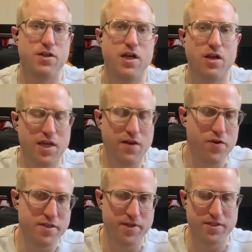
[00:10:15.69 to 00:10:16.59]
And I'll give you
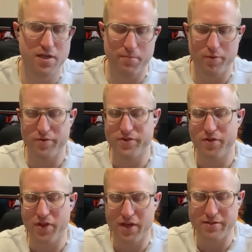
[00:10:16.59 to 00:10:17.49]
some examples. So
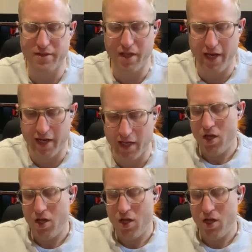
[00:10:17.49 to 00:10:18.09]
things like,